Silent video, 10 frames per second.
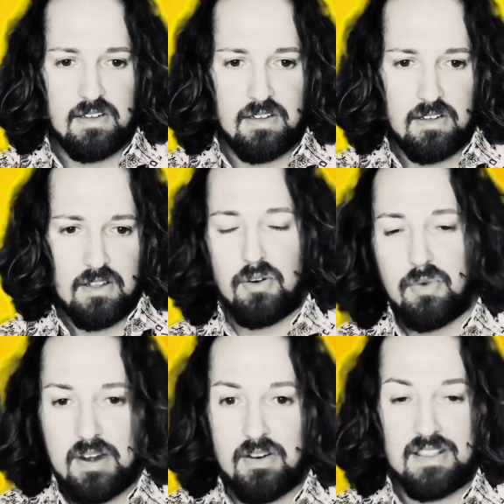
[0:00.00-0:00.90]

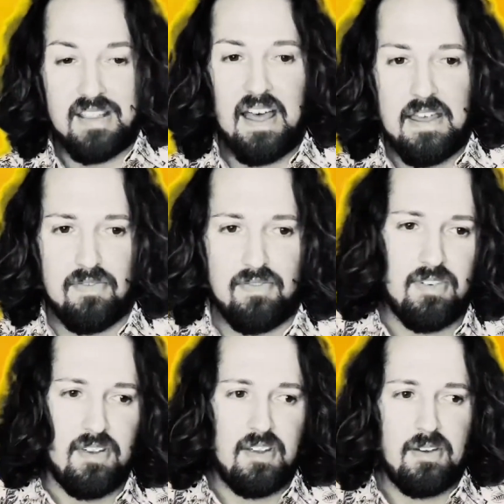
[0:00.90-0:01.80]
career and life,
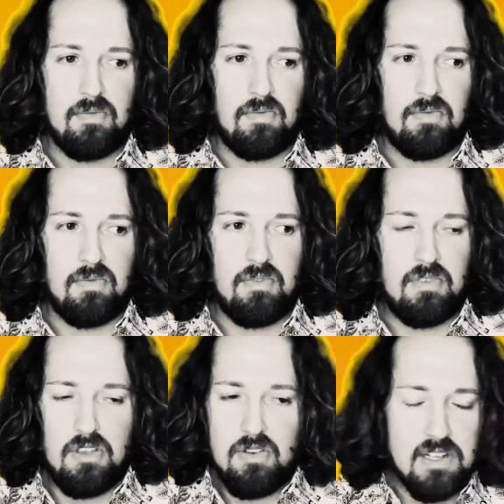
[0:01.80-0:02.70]

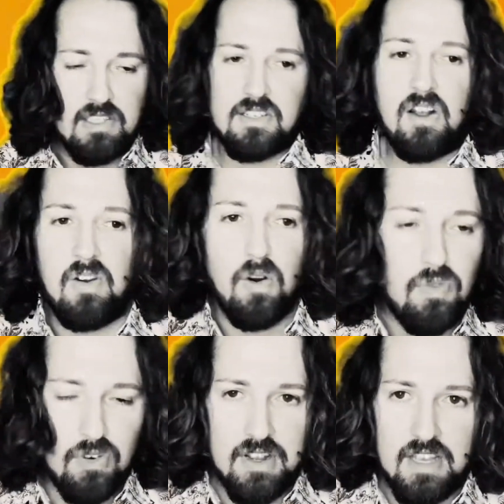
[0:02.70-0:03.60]
you can start
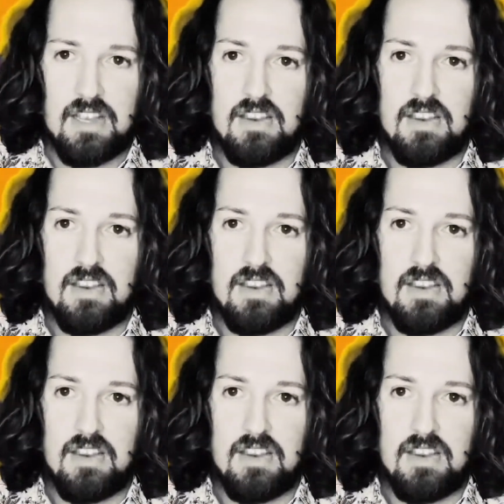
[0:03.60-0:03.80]
over again.